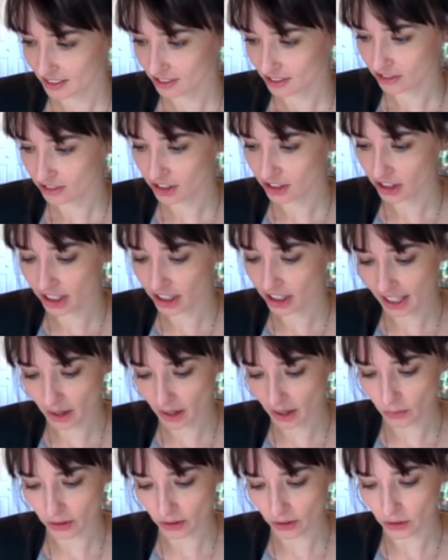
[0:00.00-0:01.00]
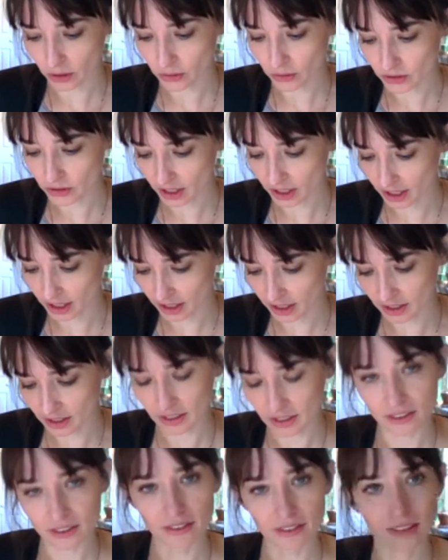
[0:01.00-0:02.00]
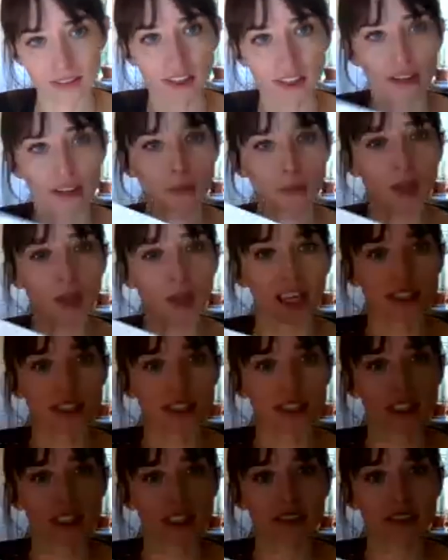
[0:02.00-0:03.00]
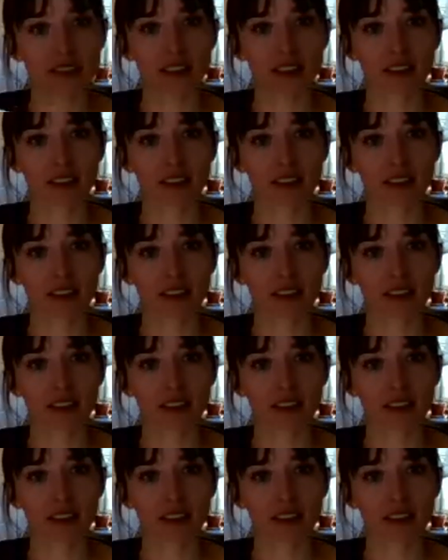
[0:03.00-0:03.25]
figuring out what goes on all the pages.